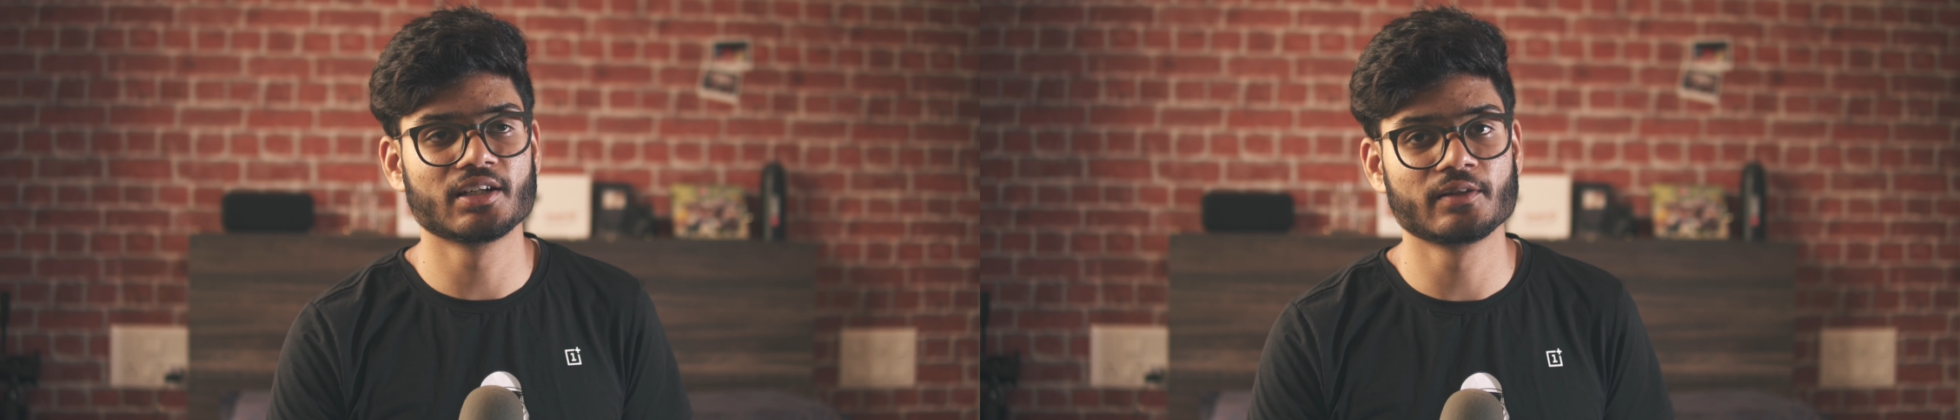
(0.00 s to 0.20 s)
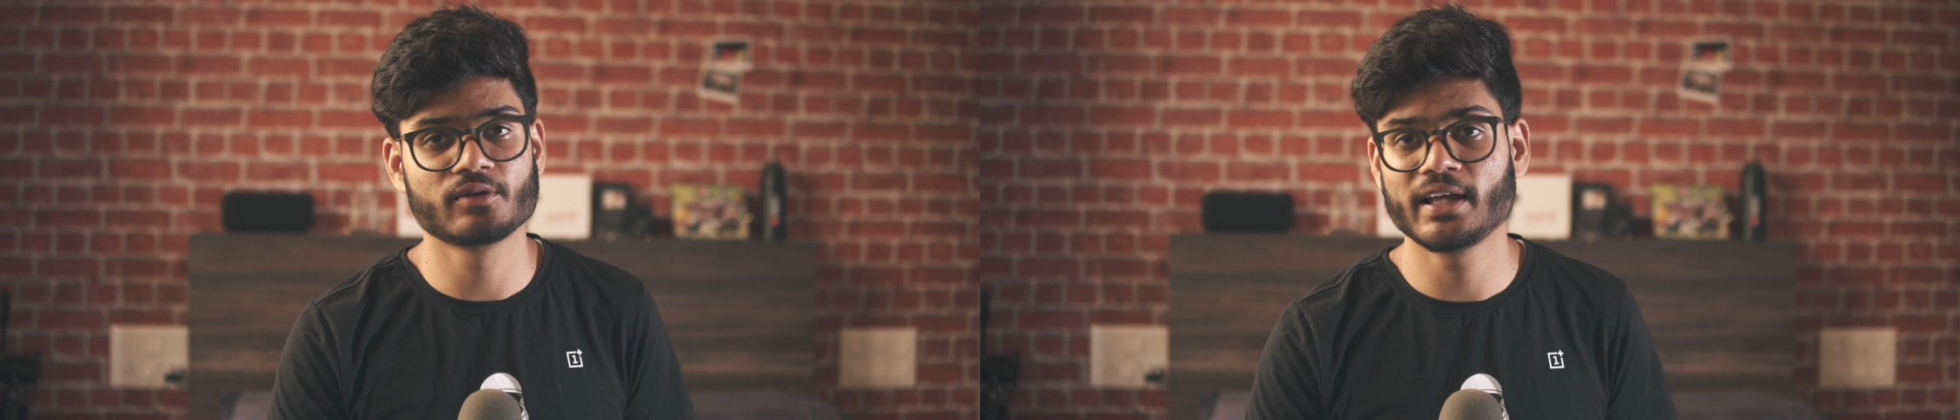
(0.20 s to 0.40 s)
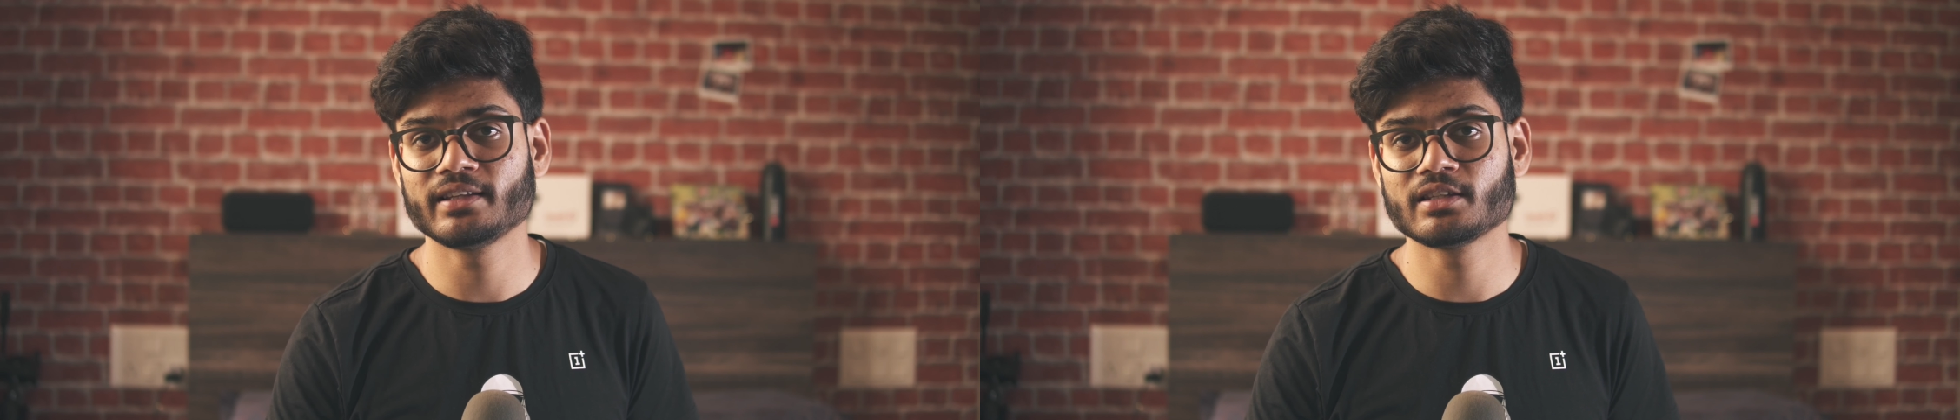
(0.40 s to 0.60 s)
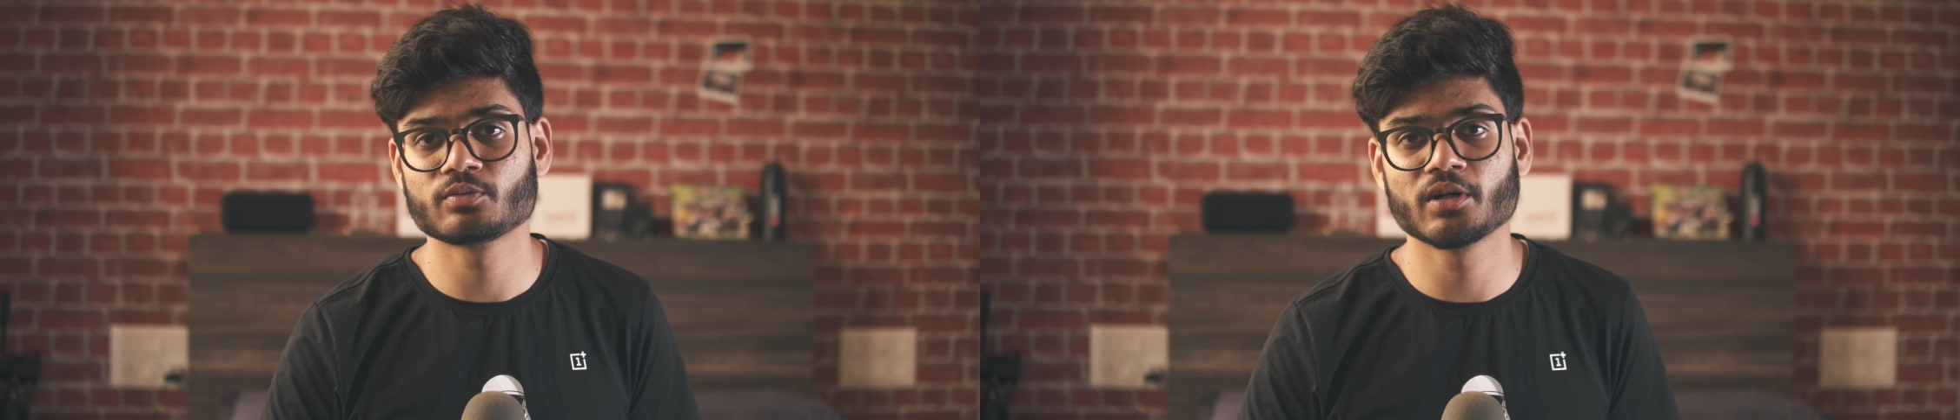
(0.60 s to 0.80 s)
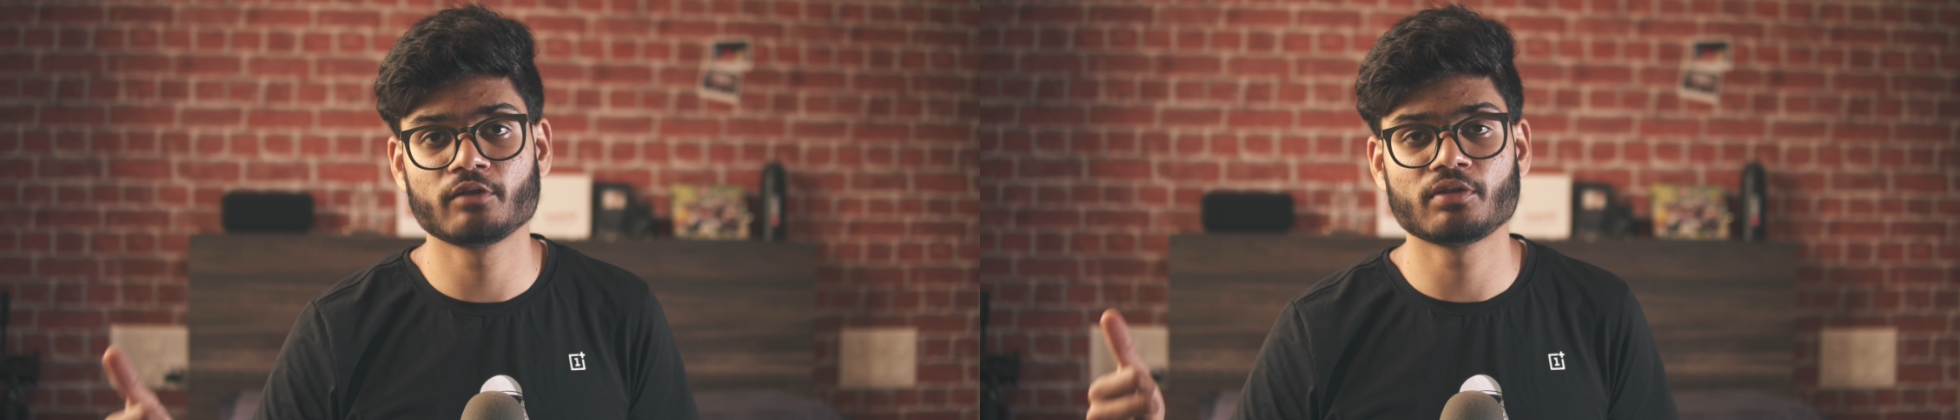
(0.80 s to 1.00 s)
Uh, if you like
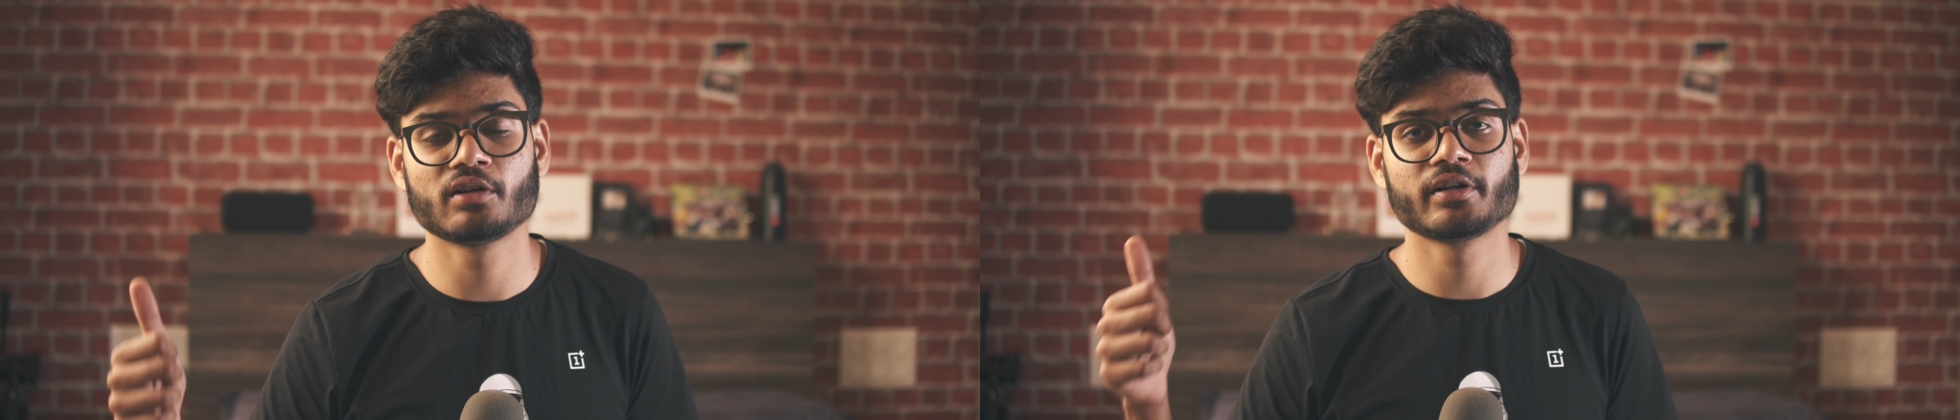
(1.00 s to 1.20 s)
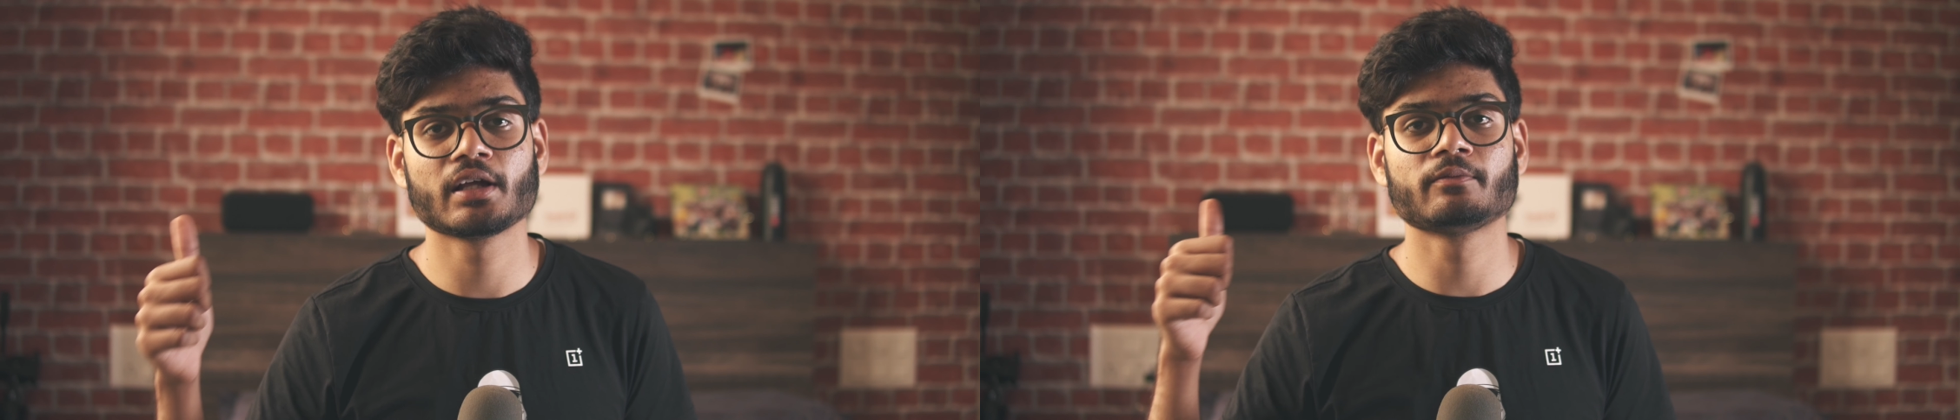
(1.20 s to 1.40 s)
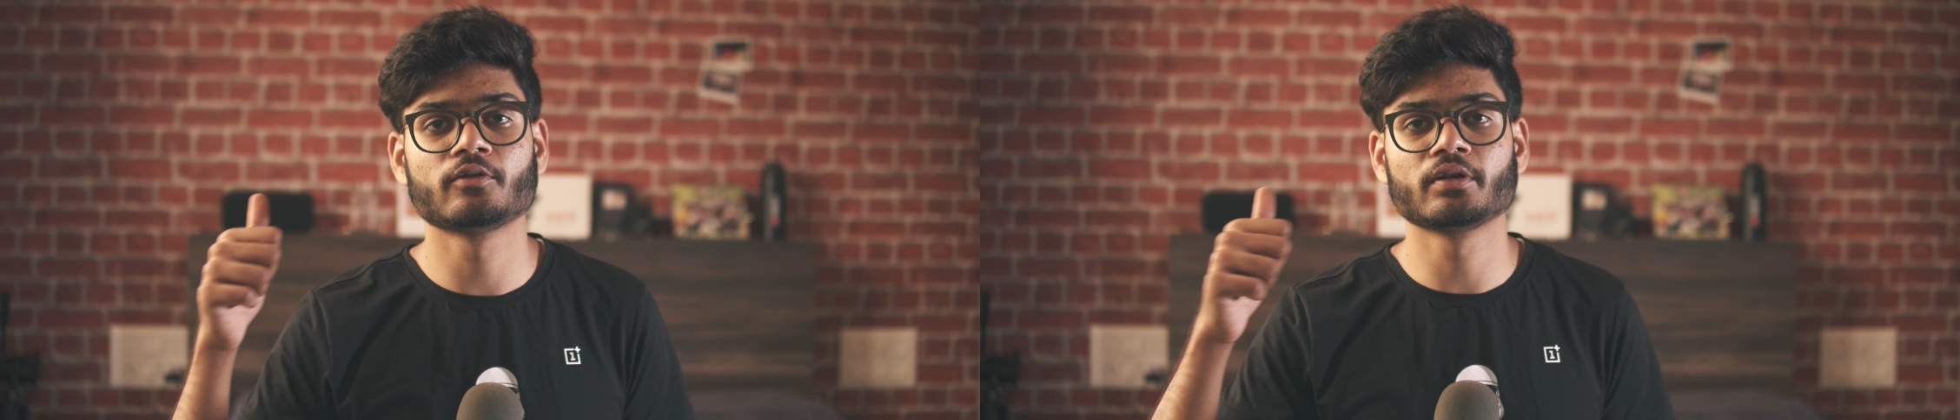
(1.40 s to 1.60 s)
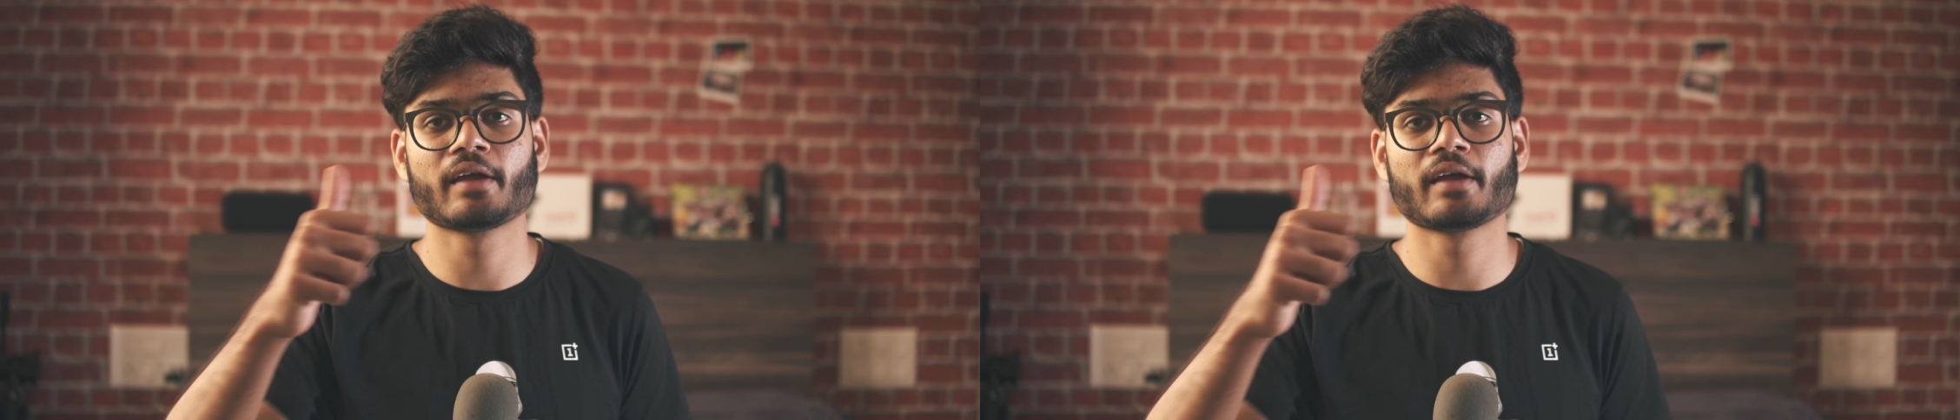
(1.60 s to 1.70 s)
this one, I found it helpful,